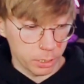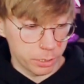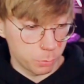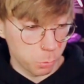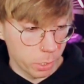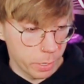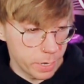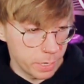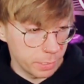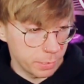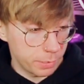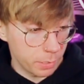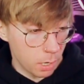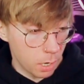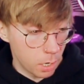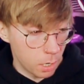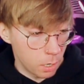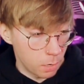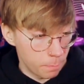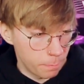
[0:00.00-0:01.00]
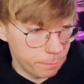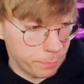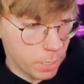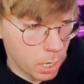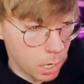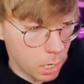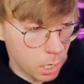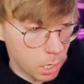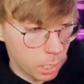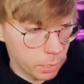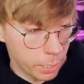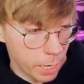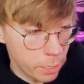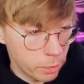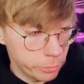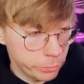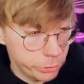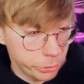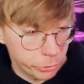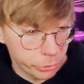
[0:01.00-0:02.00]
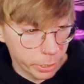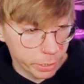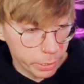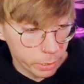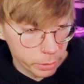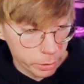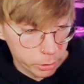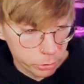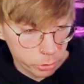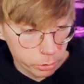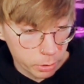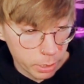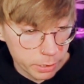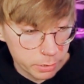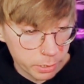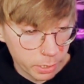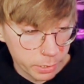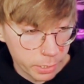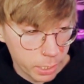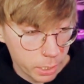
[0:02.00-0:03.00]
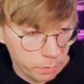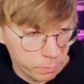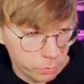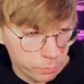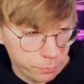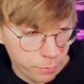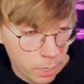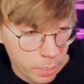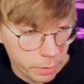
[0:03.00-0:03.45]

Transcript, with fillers: one is energy drink, electrolytes. I can't even find it.